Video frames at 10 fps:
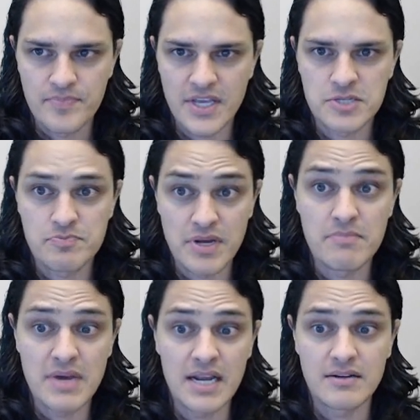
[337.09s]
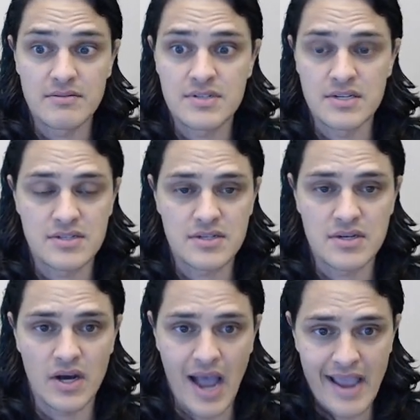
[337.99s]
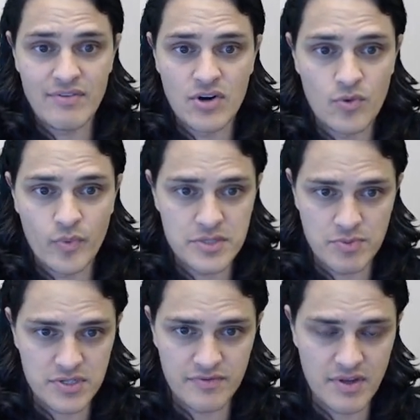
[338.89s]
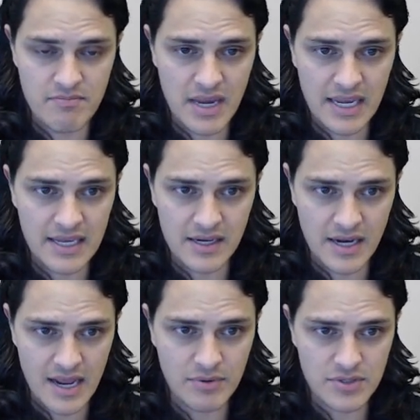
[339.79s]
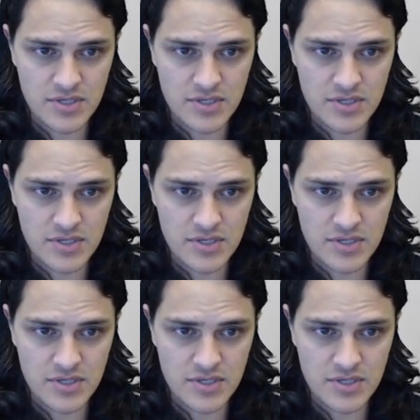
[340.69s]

it's been a minute since uh, I even heard whispers of them making it enabled.